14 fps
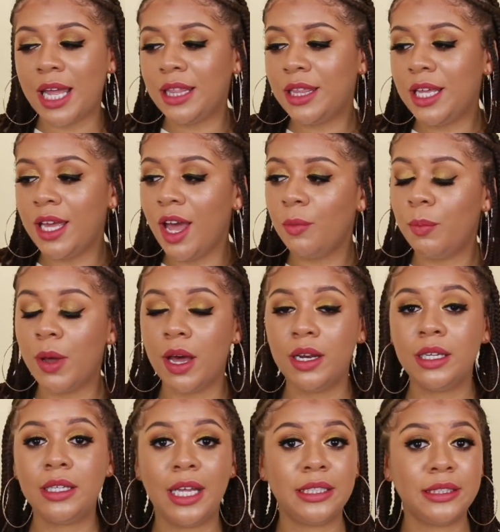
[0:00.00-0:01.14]
I think I've bought
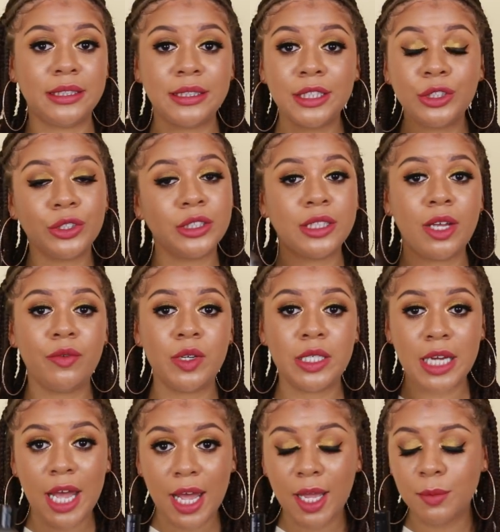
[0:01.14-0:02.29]
it like 6 or 7
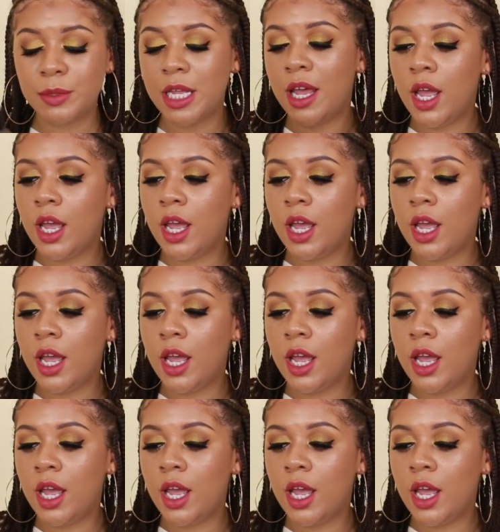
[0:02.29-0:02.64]
times.